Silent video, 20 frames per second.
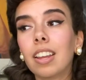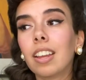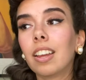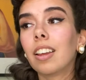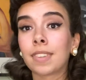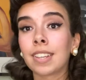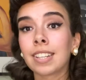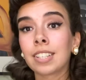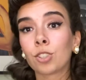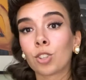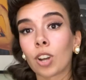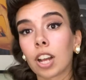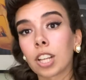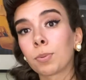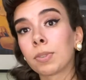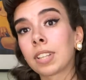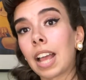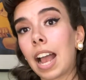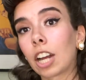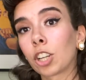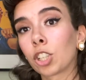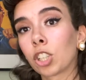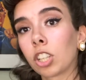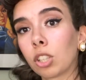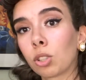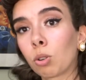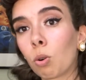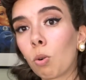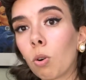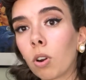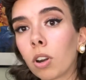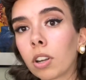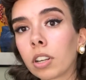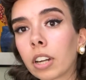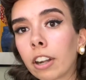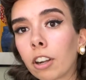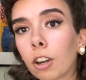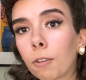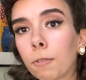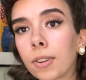This dress was actually torn. I
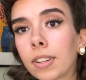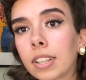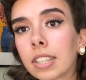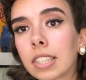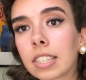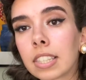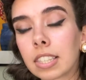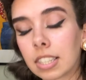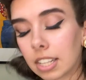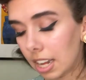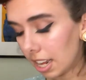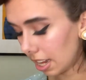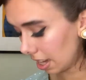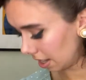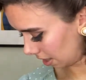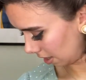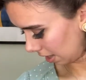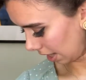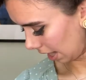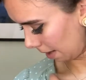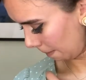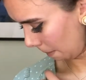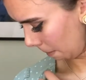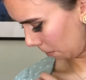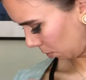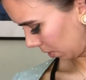don't know if you can see it. I can't remember